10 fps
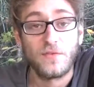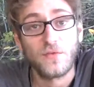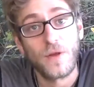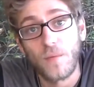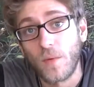is
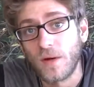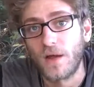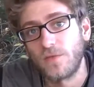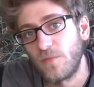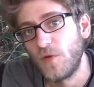your number one
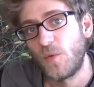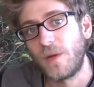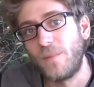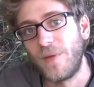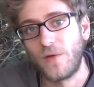customer. You
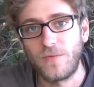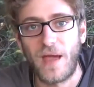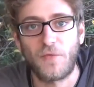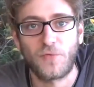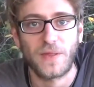want to build
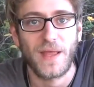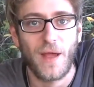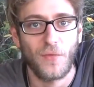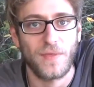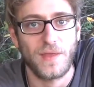that really
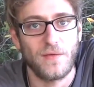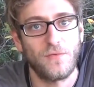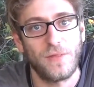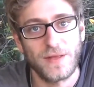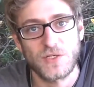healthy
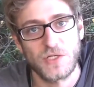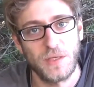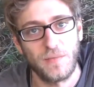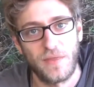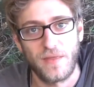
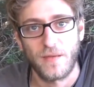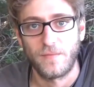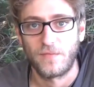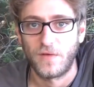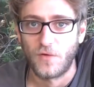relationship with them.
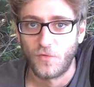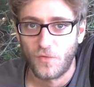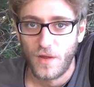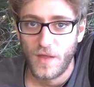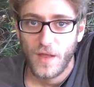So
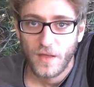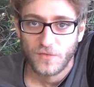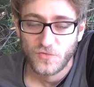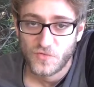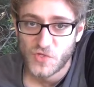
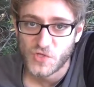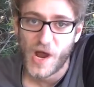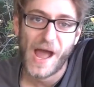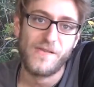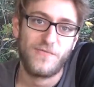
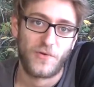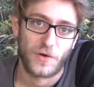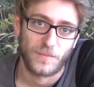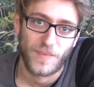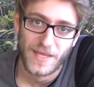strive
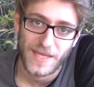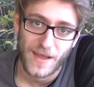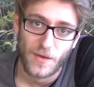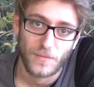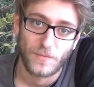for picking
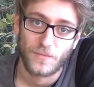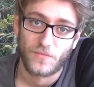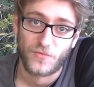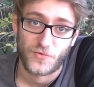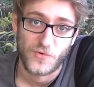out
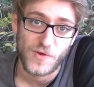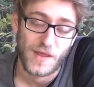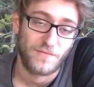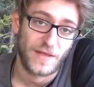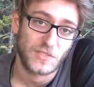fruit
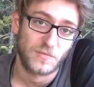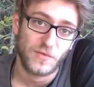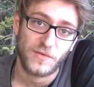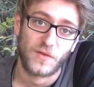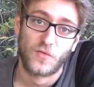and
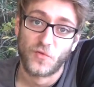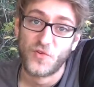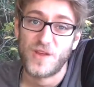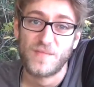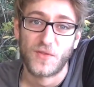vegetables that are
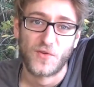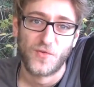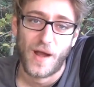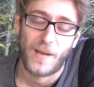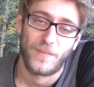cream of the
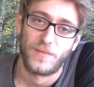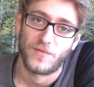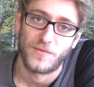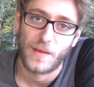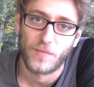crop,
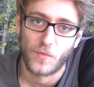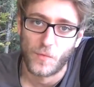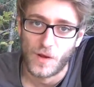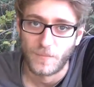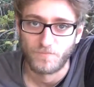your number
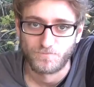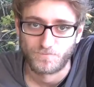one.